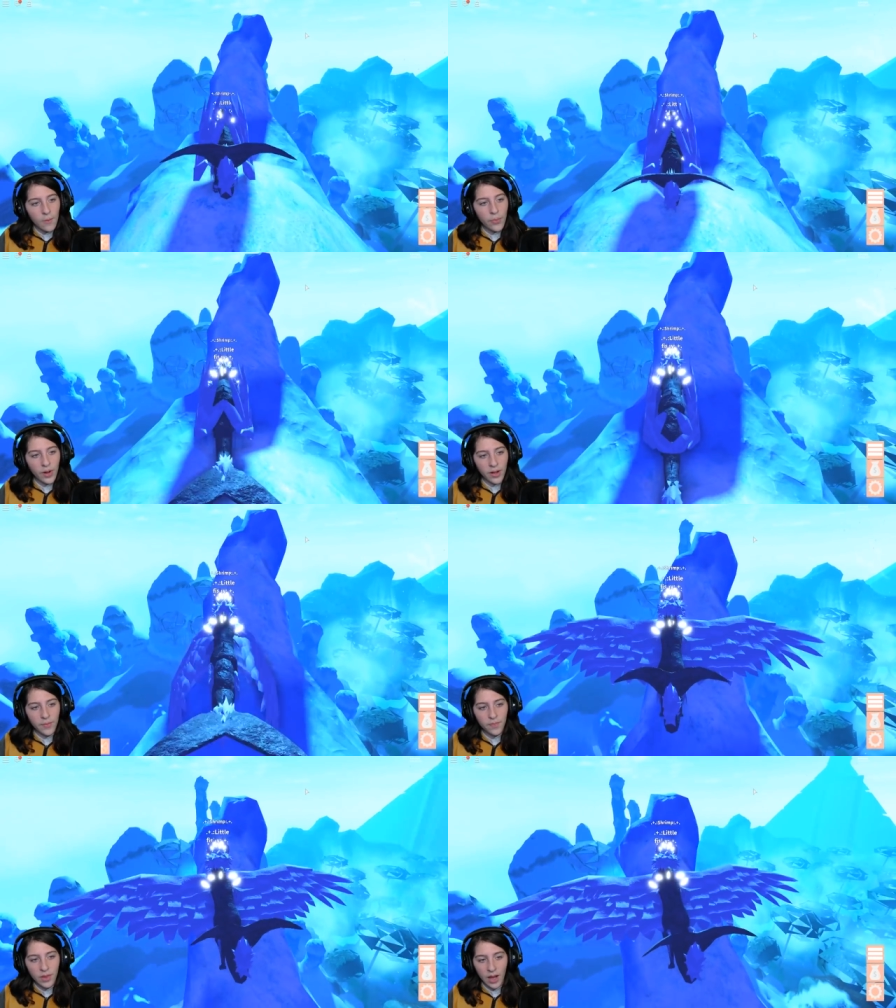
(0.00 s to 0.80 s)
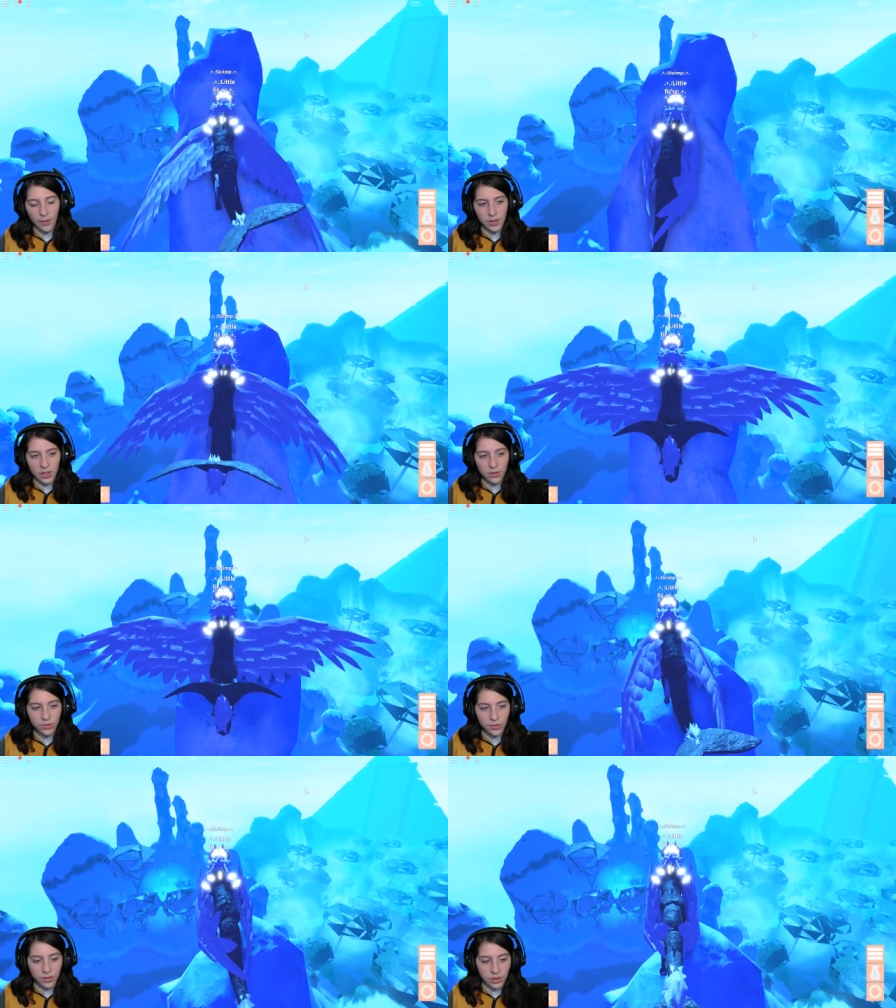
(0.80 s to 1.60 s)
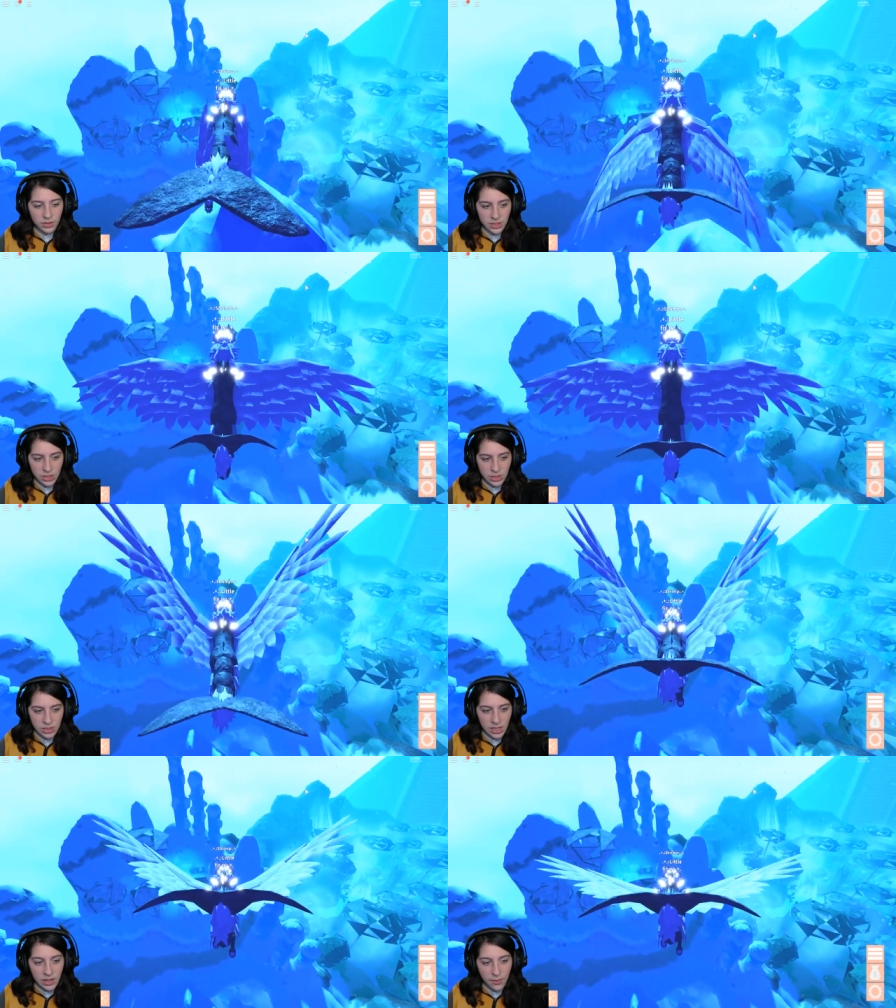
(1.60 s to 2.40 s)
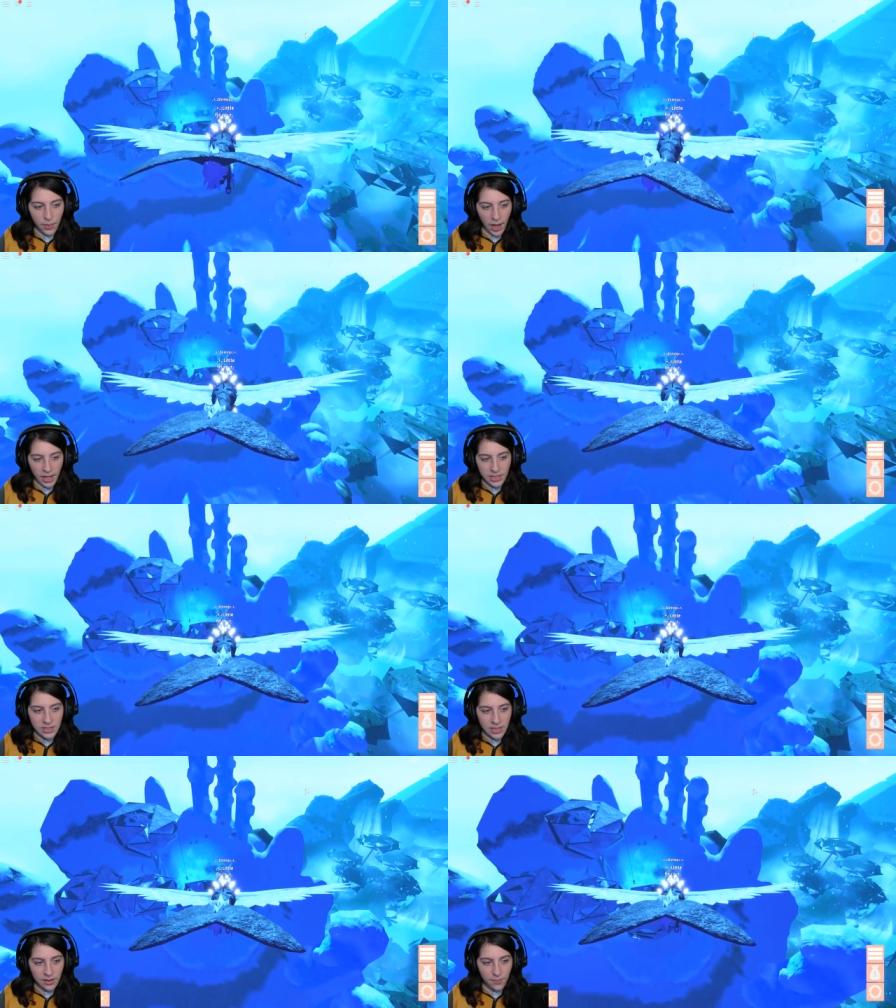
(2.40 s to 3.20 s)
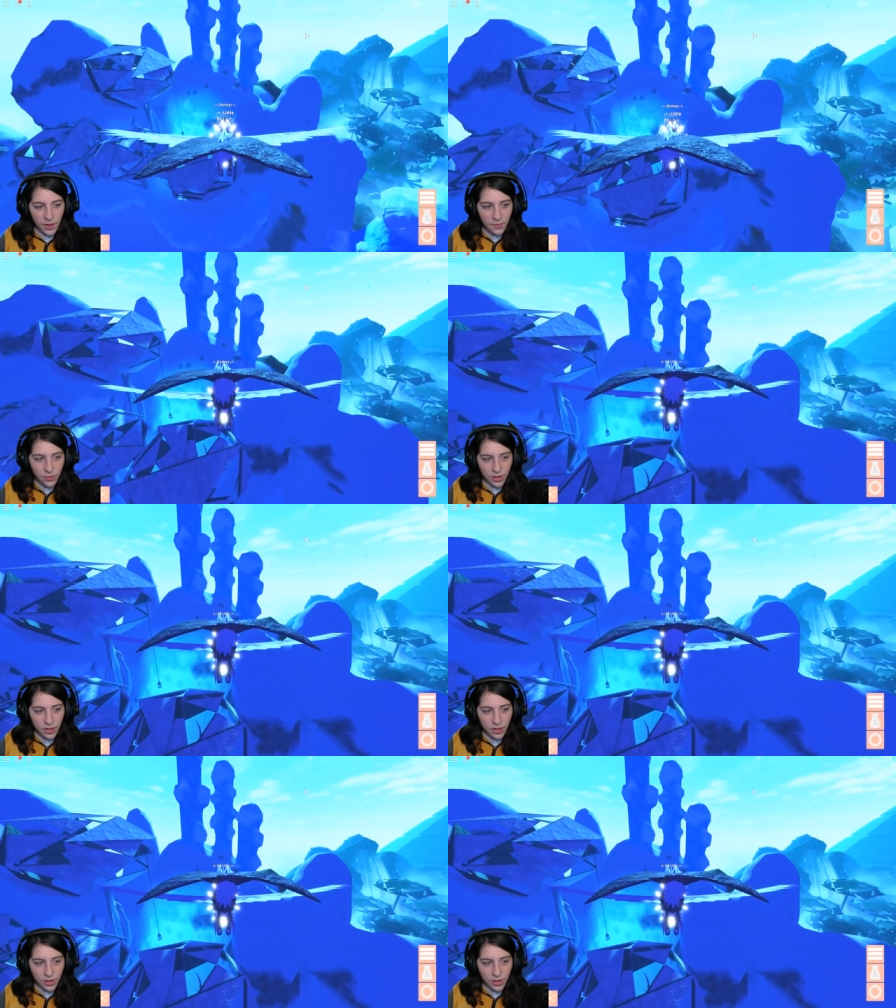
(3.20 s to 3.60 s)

But I would go through those and just sit in the beds and the people